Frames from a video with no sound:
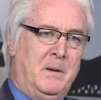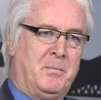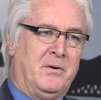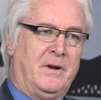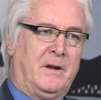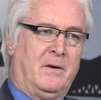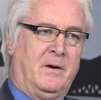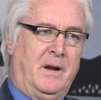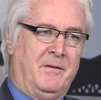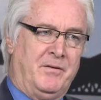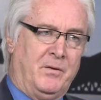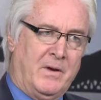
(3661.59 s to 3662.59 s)
in particular,
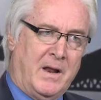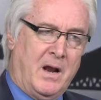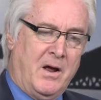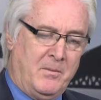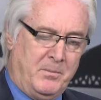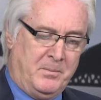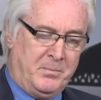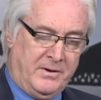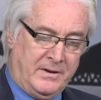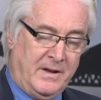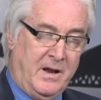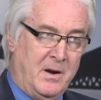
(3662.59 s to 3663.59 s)
if you've got
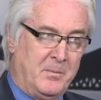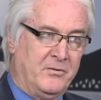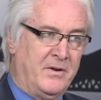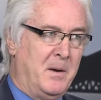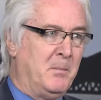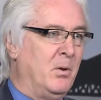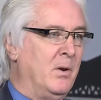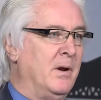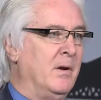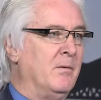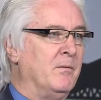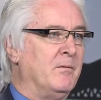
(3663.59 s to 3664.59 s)
particularly 100%
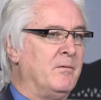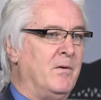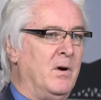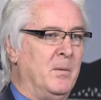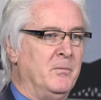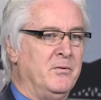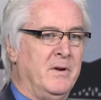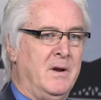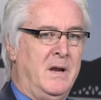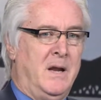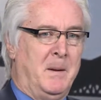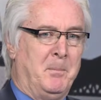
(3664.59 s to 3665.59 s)
employee-owned firms,
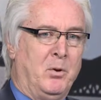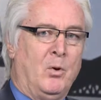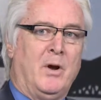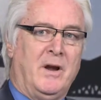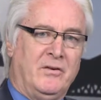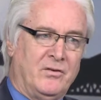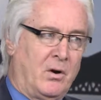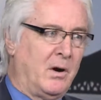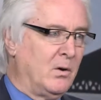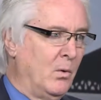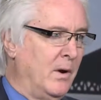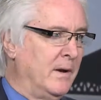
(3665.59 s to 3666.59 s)
employees are
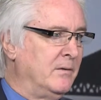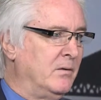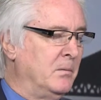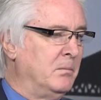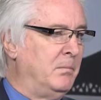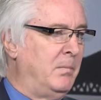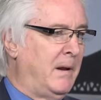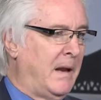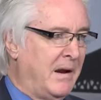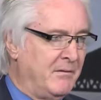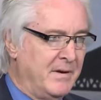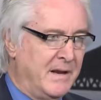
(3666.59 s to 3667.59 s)
going to
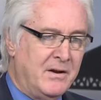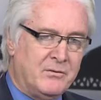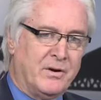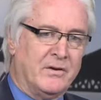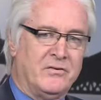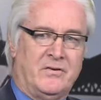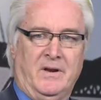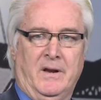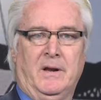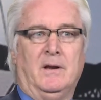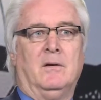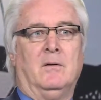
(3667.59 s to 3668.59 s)
have an interest
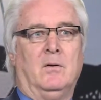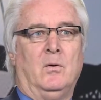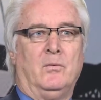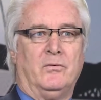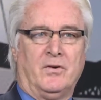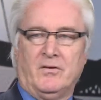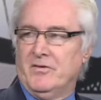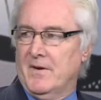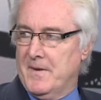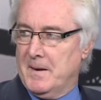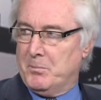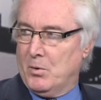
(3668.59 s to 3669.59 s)
in who serves
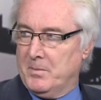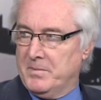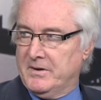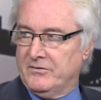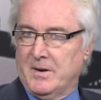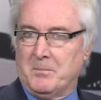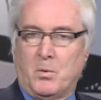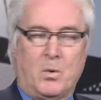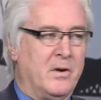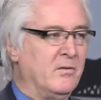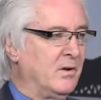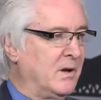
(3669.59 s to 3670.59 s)
on that board because that
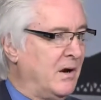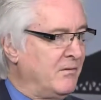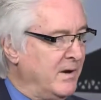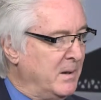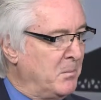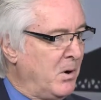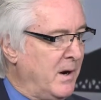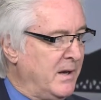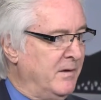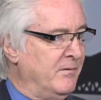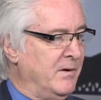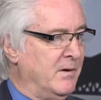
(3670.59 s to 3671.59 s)
board is a governing
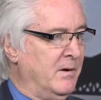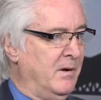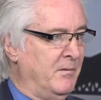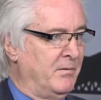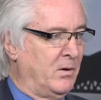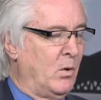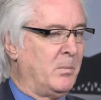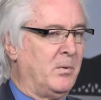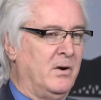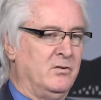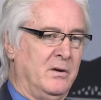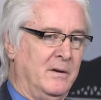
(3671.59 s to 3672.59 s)
body of the
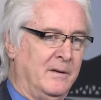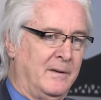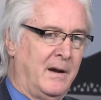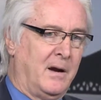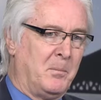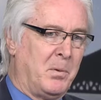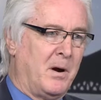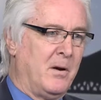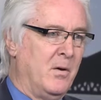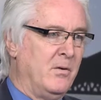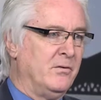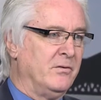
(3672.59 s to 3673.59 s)
corporation that they are part
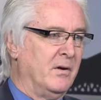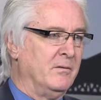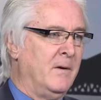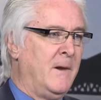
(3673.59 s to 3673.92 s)
owners of.